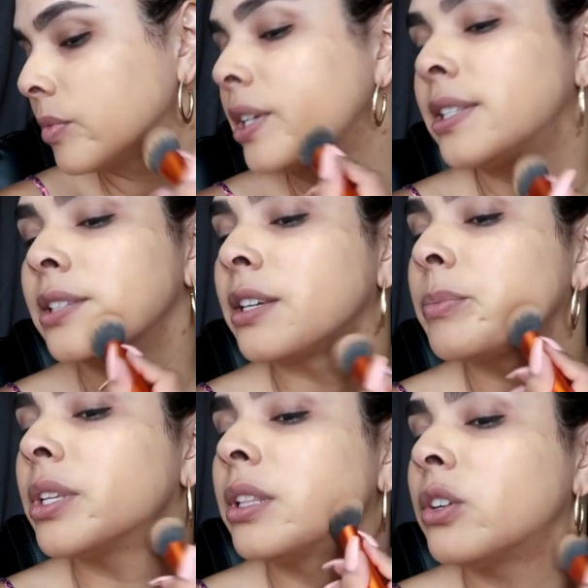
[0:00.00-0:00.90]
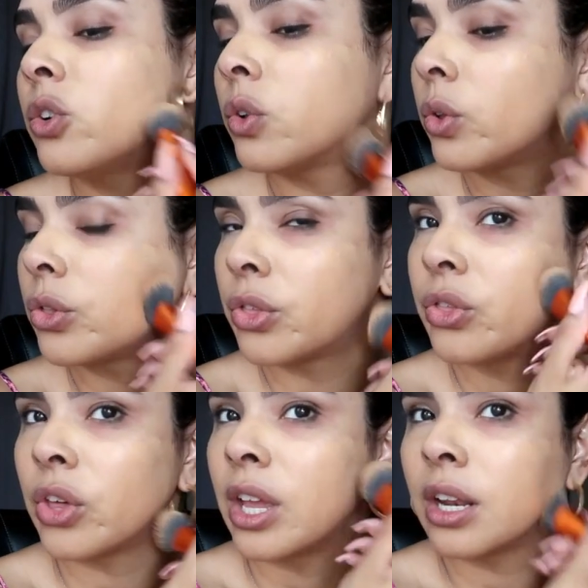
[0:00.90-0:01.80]
It seems a little
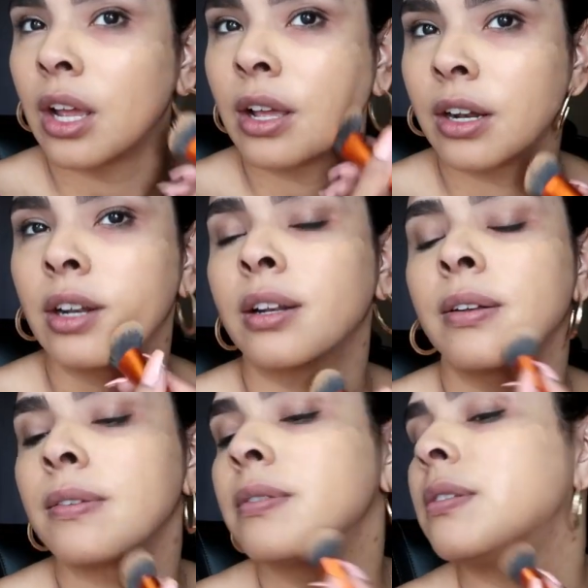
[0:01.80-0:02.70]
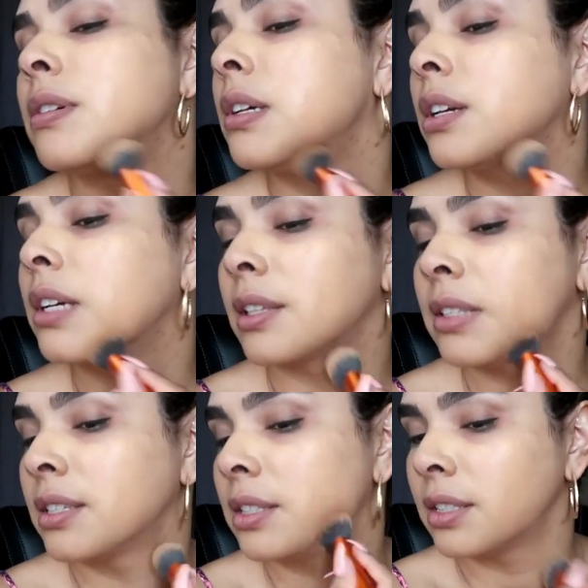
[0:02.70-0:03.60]
thin on
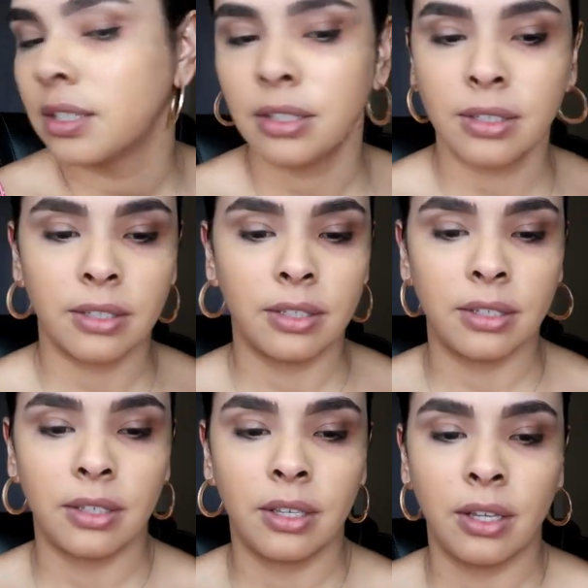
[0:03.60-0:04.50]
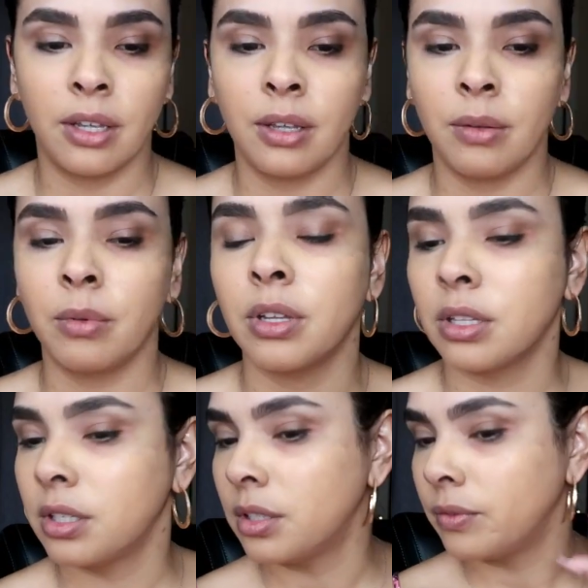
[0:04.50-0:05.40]
consistency.
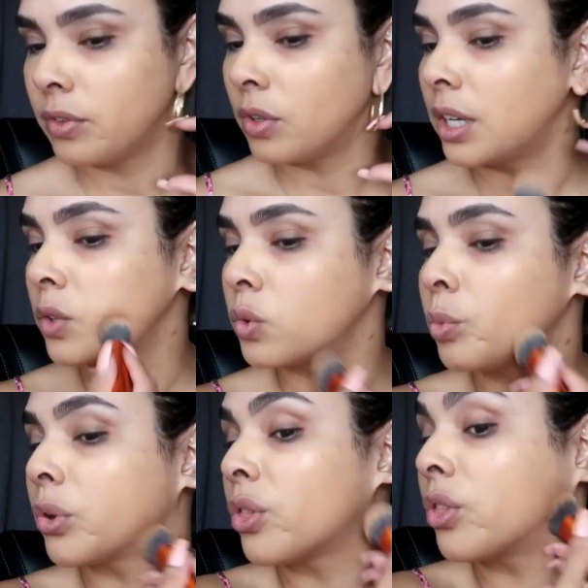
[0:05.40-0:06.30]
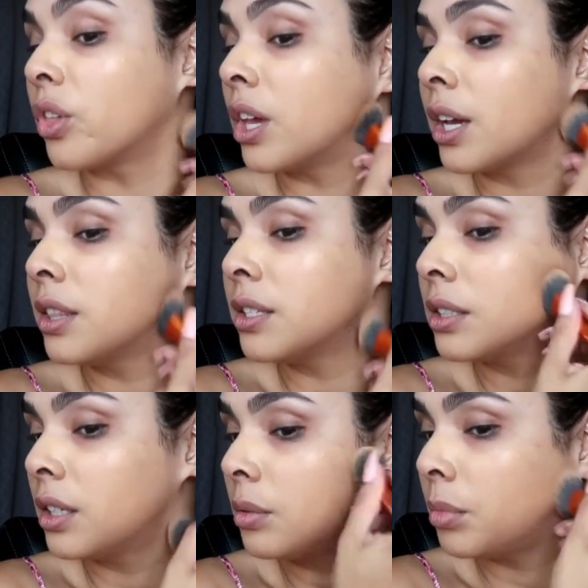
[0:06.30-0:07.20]
It doesn't feel like super thick on the
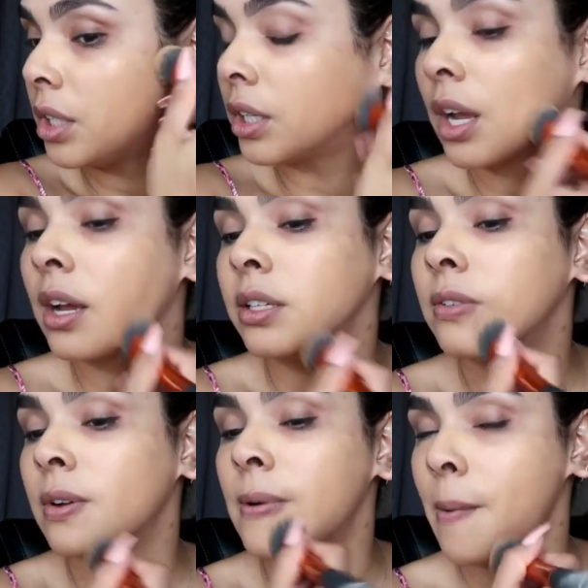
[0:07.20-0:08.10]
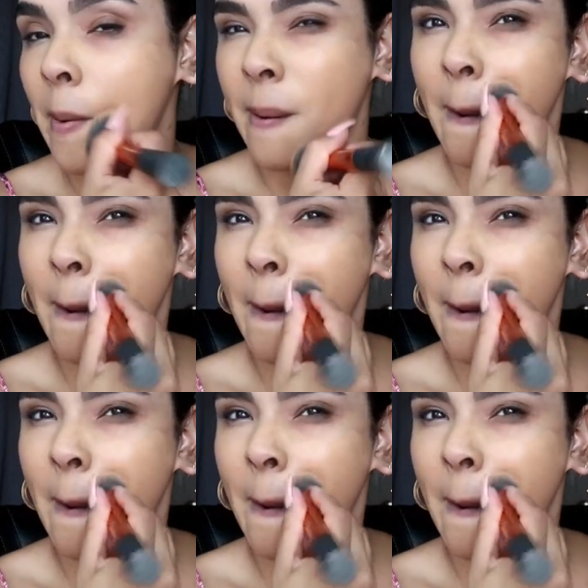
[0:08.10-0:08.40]
skin, but I don't